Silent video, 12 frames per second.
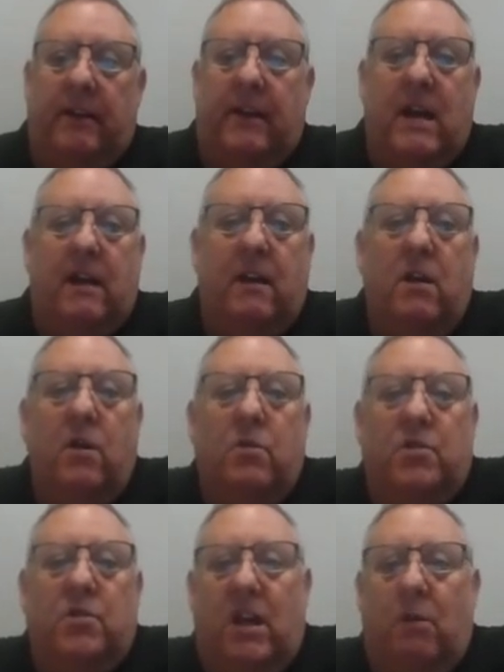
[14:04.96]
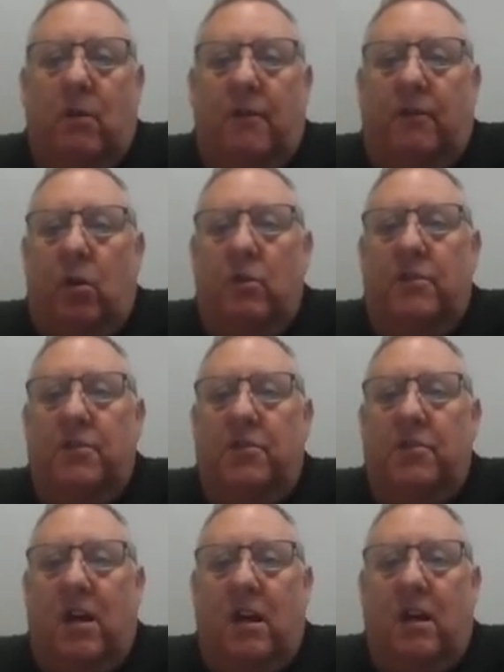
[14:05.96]
that. So now we've loaded the
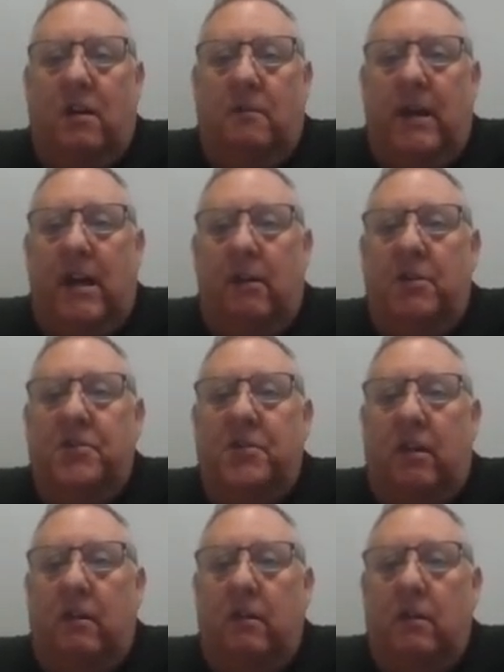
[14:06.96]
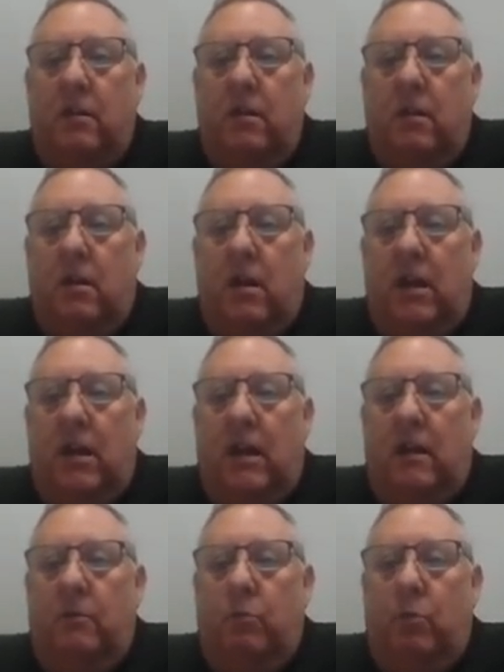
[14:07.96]
sonde batteries in,
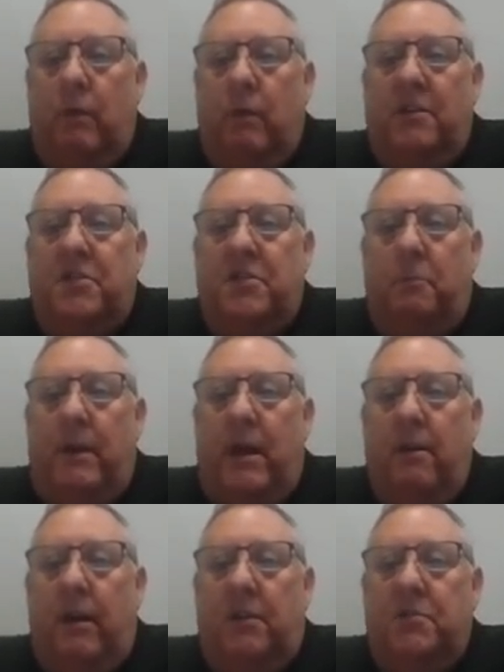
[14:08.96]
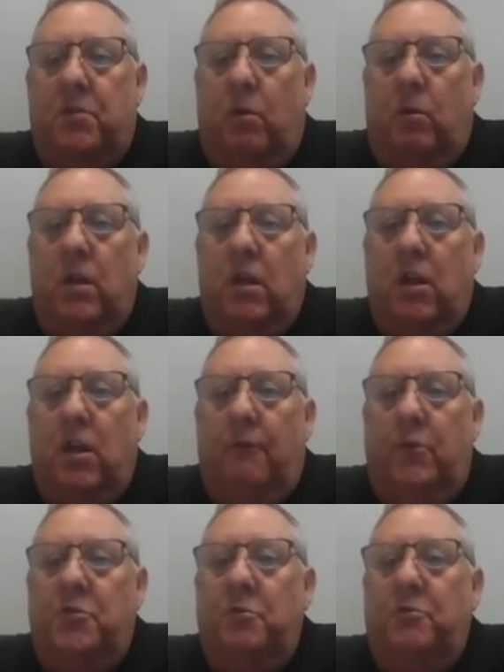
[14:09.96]
and we're ready to start pairing. So if
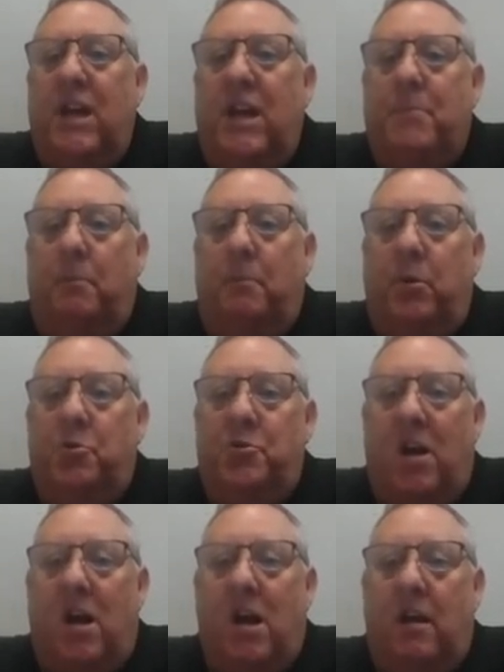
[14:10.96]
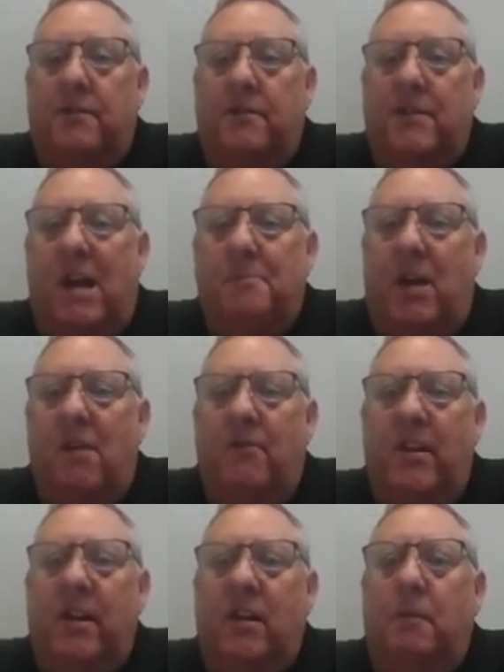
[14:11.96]
you do tape up your sonde, tape
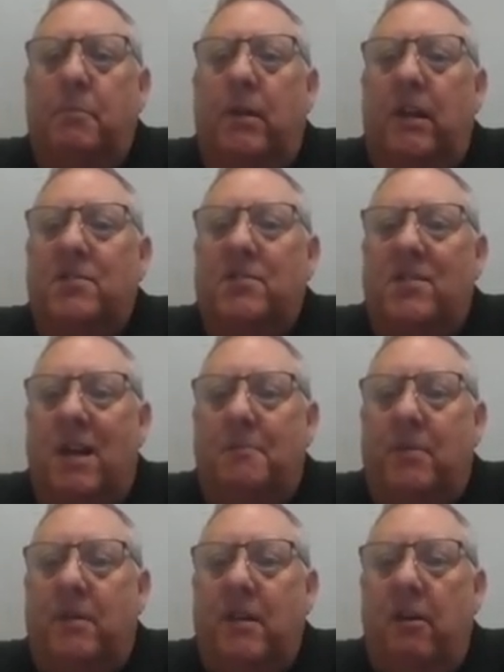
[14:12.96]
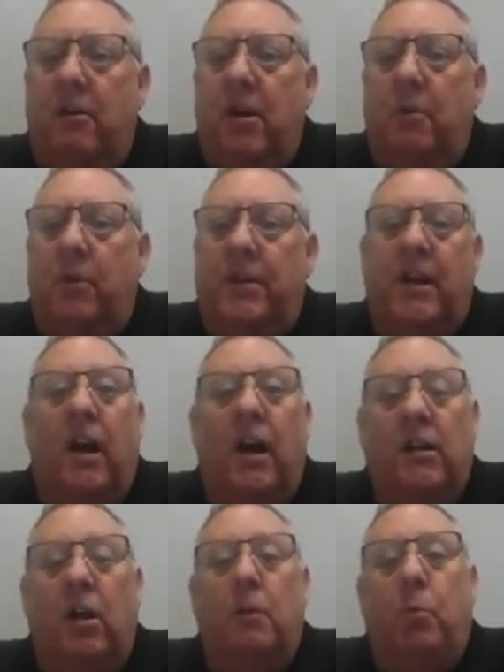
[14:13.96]
everything up except the area where the
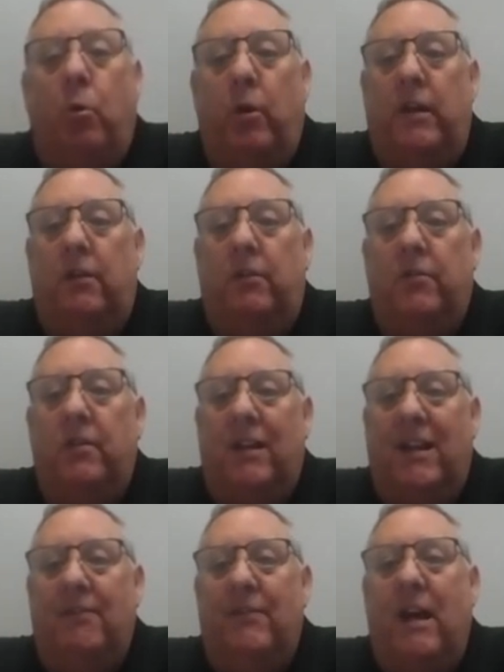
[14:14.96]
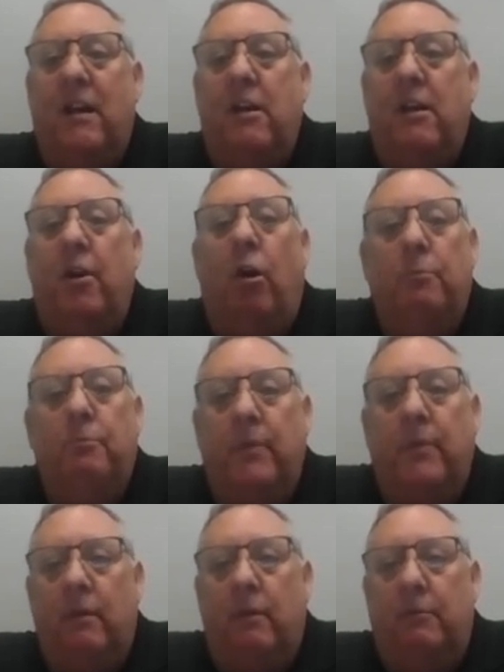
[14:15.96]
IR port is. Leave that area up.
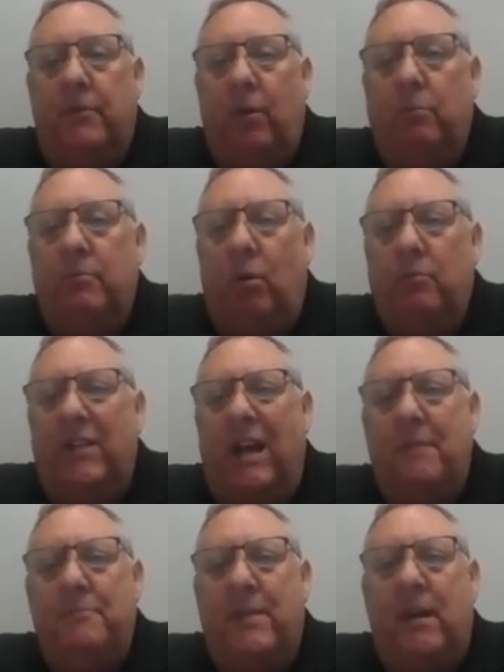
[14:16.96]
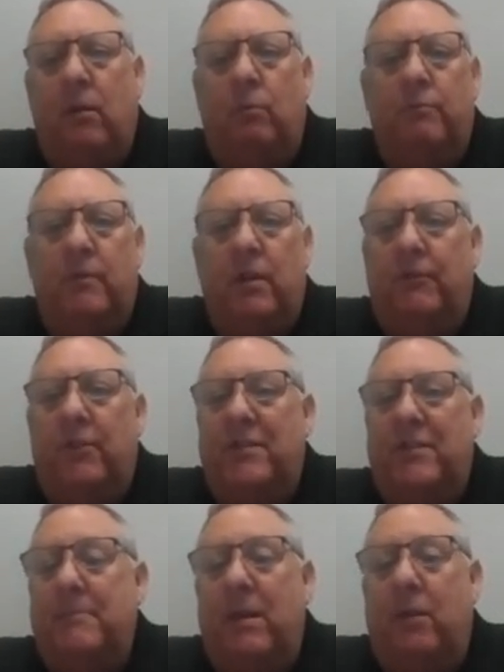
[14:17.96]
Don't tape that. If you
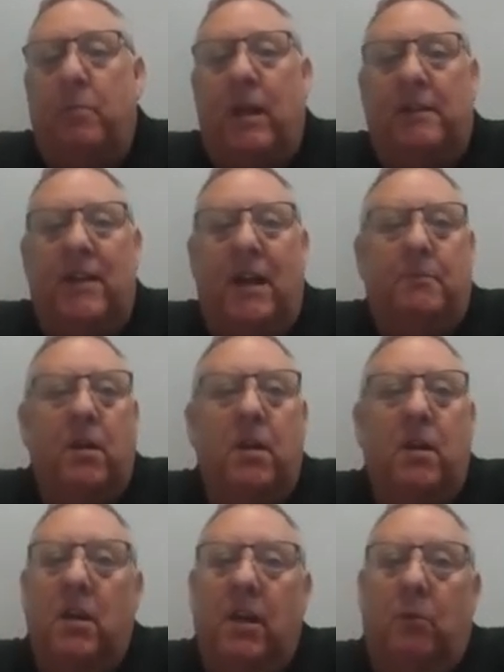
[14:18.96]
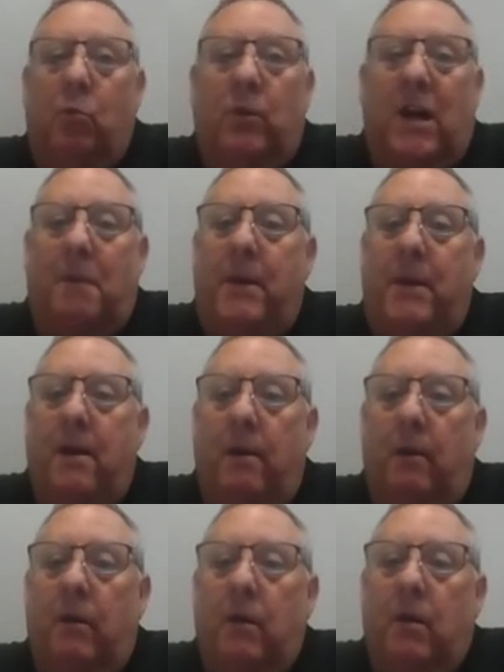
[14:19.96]
tape that with black tape, it will not
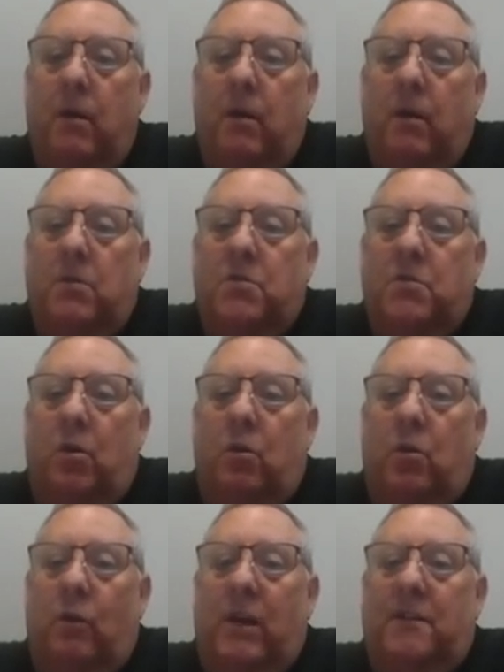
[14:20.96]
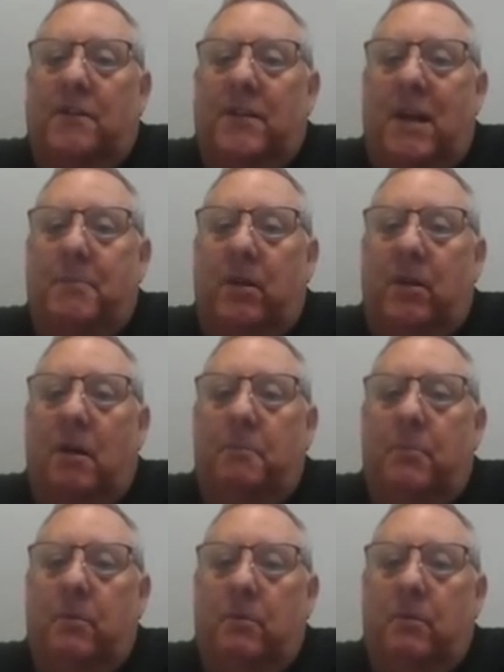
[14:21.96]
pair. So go ahead and tape it
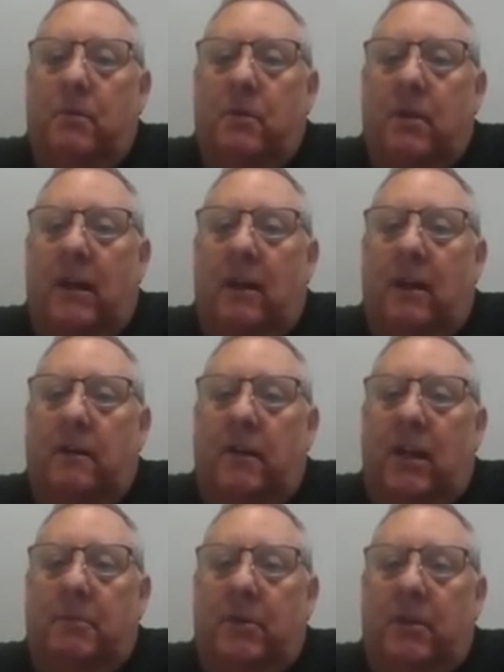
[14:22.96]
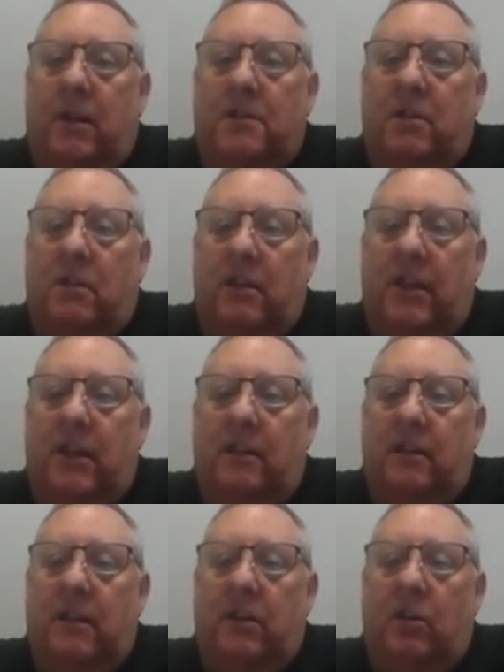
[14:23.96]
up and keep it nice and clean,
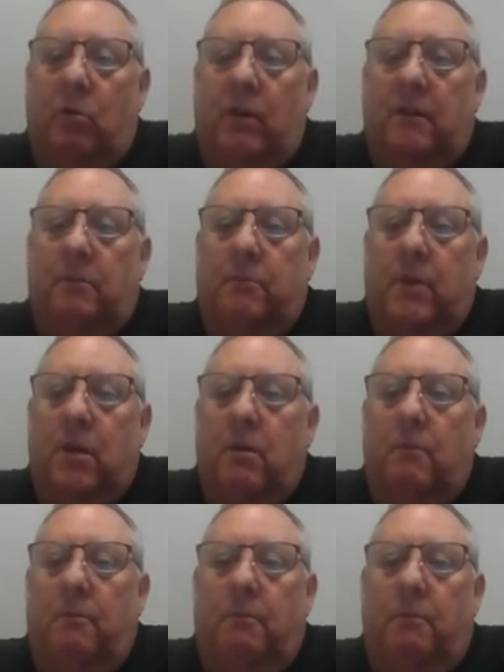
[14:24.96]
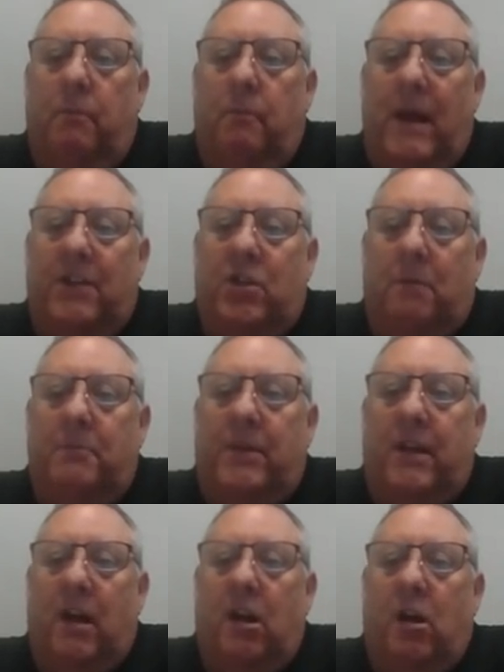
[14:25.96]
and then go ahead and match up the
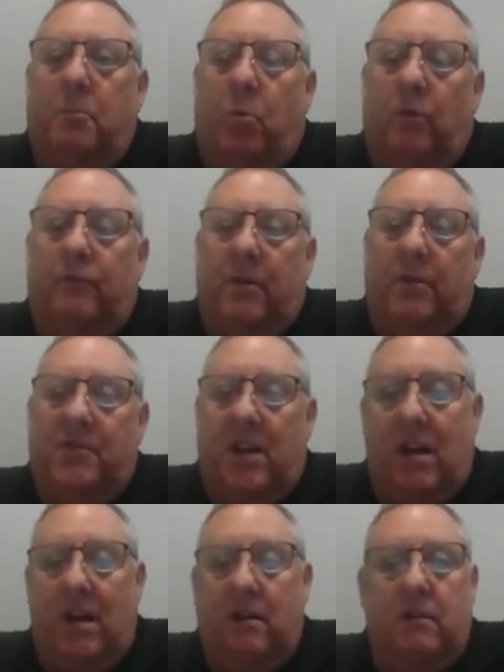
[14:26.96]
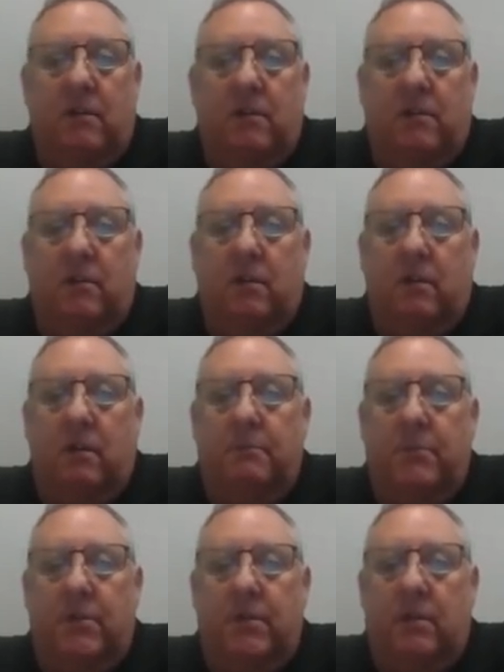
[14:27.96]
IR port from the sonde to the
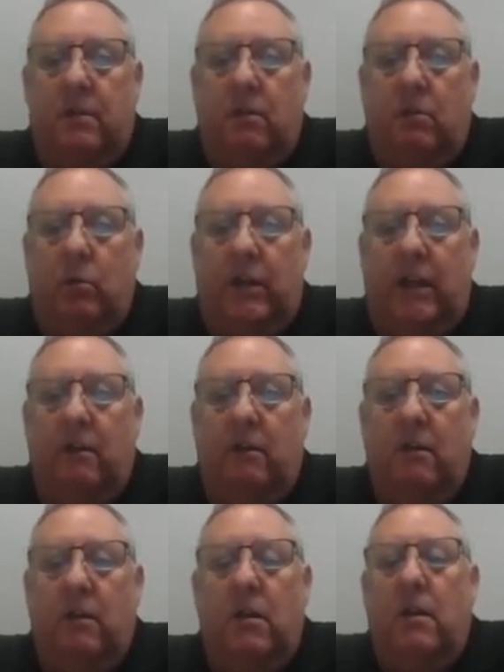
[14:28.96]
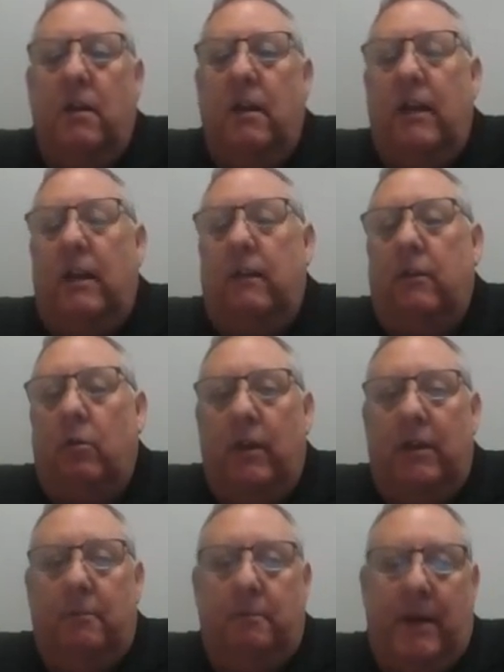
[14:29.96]
locator, and go
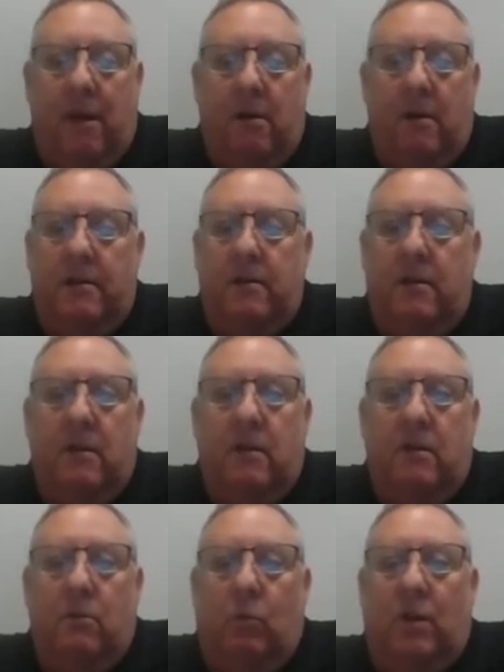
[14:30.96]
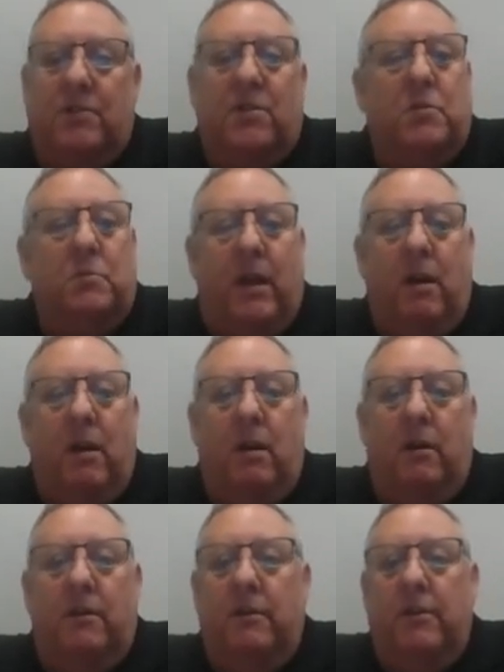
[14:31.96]
ahead and pair it. Once it's
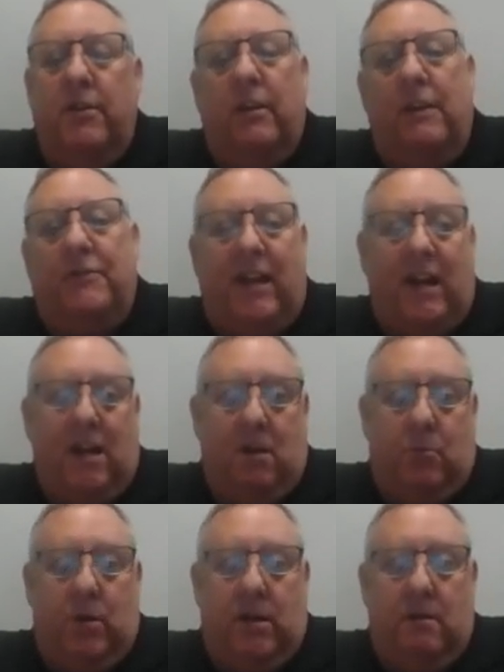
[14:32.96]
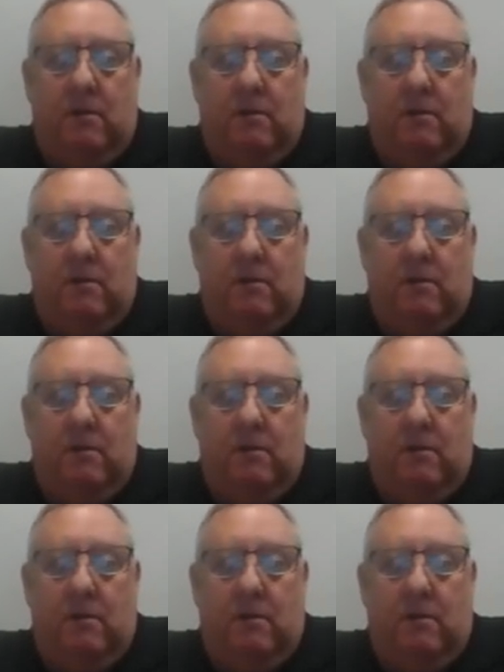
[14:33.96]
paired, you're going to have to calibrate.